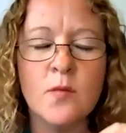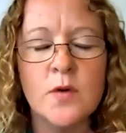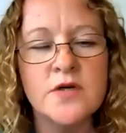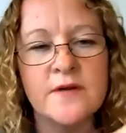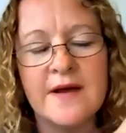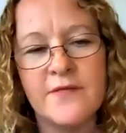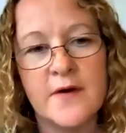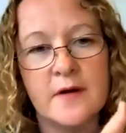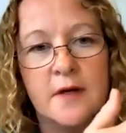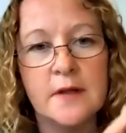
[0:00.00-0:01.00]
I wouldn't do that
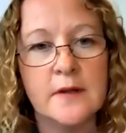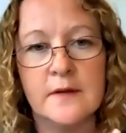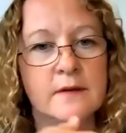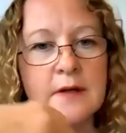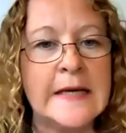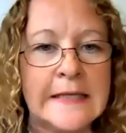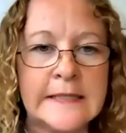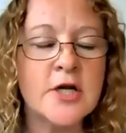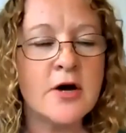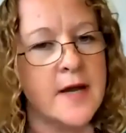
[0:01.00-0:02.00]
for an
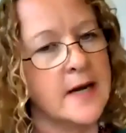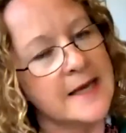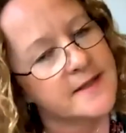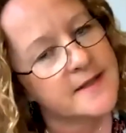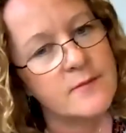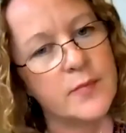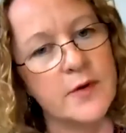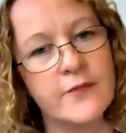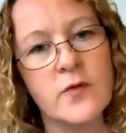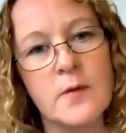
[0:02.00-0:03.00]
entire lesson,
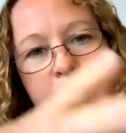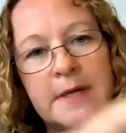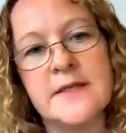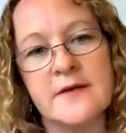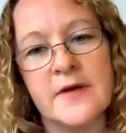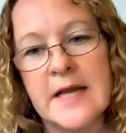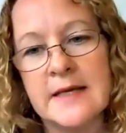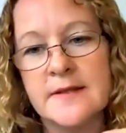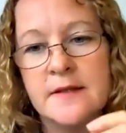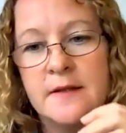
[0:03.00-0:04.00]
but for a piece of a
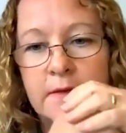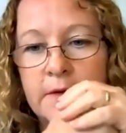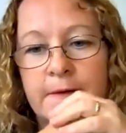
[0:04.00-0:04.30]
lesson.